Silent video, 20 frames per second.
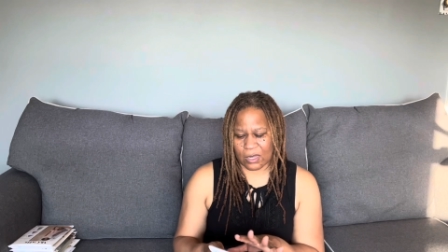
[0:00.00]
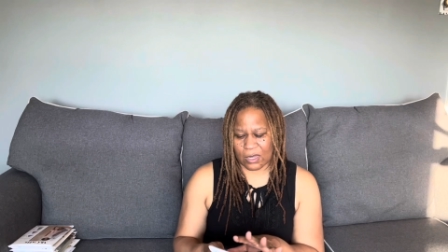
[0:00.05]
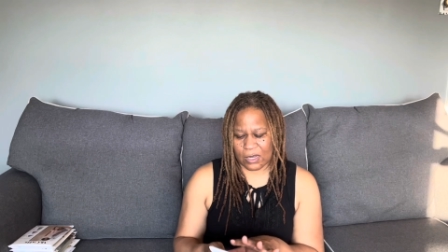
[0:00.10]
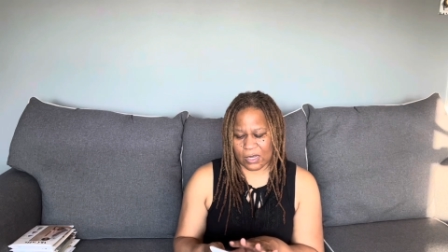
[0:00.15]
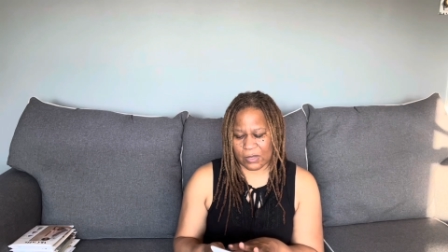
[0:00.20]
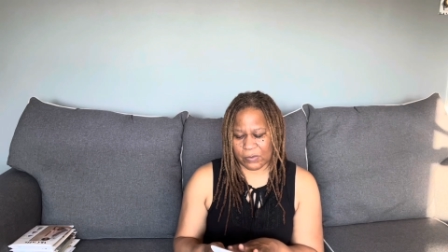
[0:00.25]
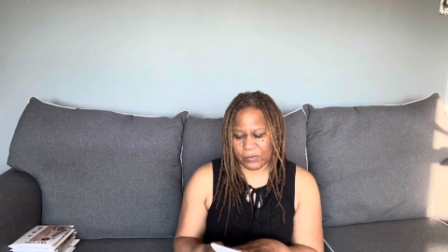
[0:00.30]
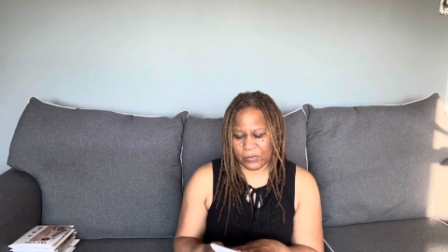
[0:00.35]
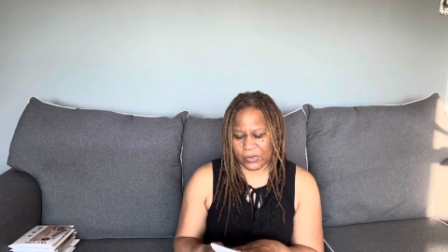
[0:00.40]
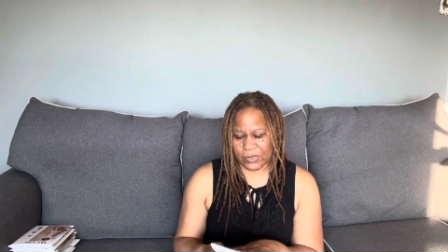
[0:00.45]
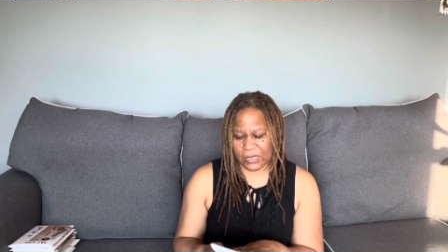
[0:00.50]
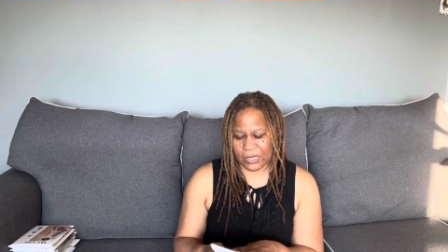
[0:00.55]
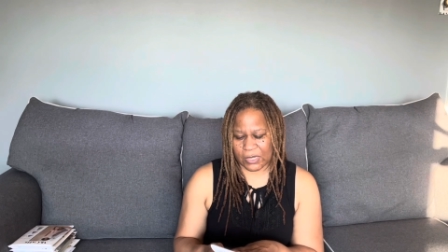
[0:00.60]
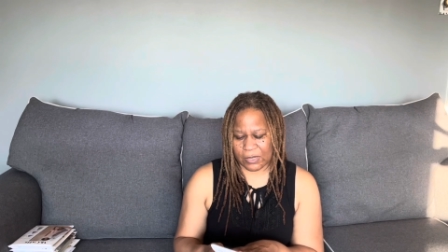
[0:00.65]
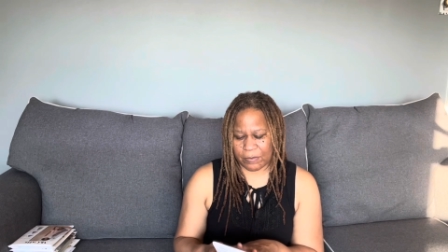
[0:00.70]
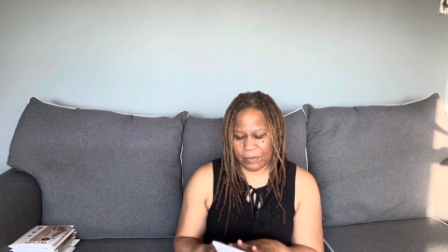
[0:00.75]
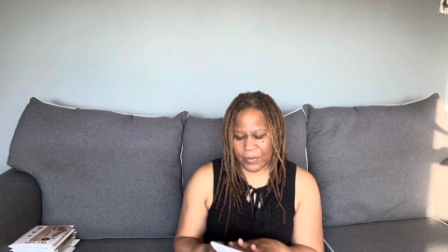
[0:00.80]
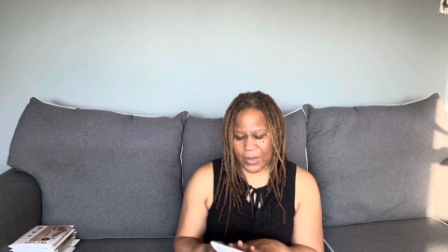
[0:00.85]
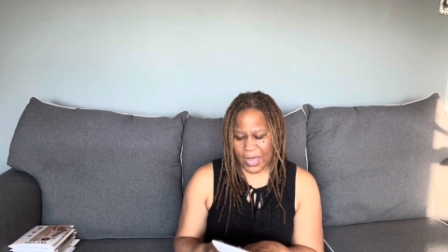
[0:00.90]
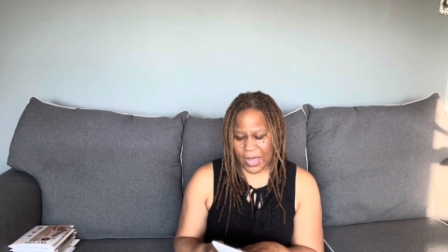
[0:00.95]

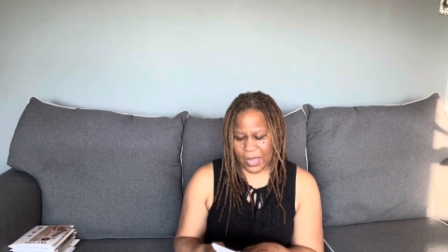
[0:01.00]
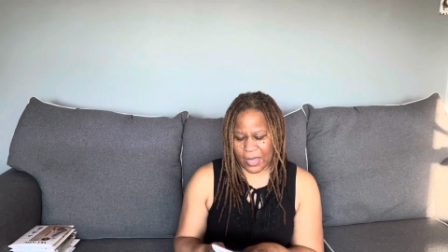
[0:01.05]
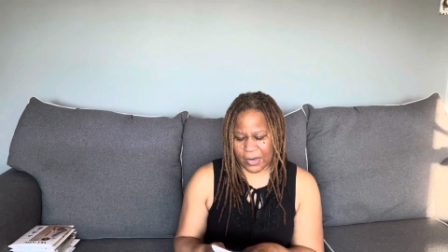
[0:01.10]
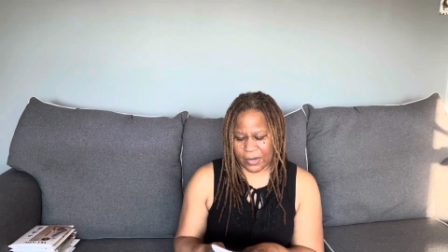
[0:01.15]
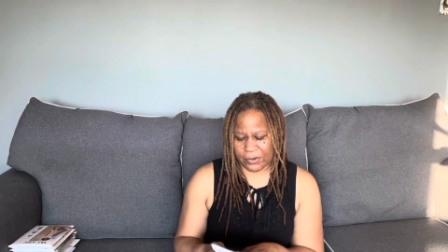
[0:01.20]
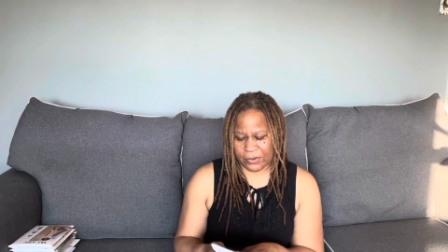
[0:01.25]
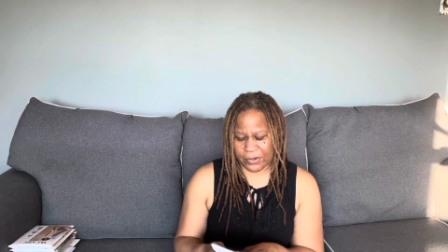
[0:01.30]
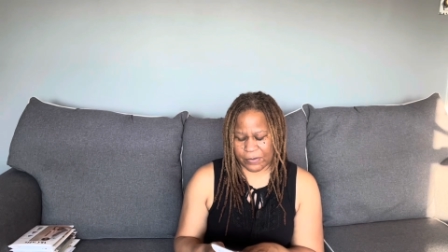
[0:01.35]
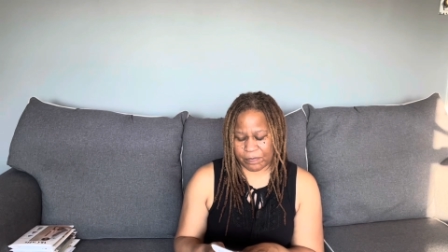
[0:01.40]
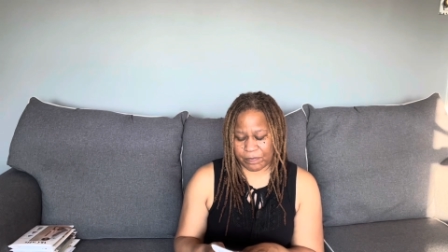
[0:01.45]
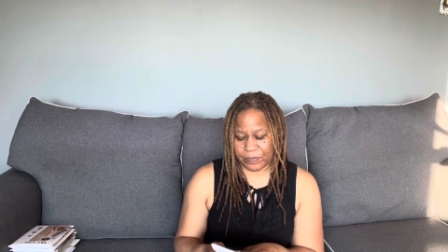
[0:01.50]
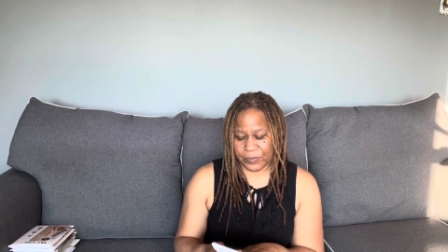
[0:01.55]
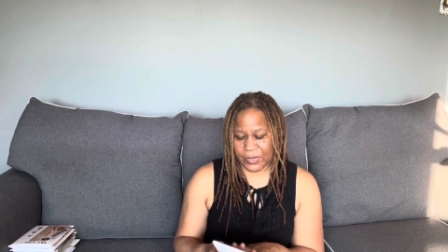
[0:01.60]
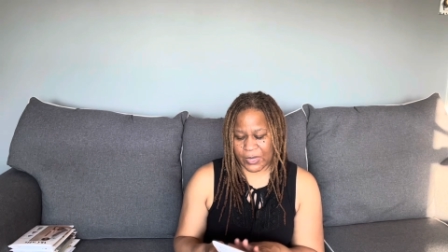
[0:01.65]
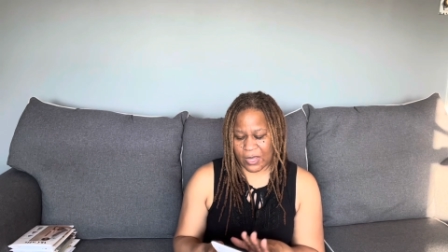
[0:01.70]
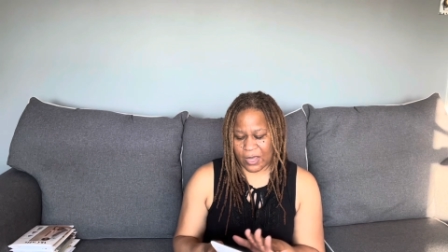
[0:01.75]
complete pattern.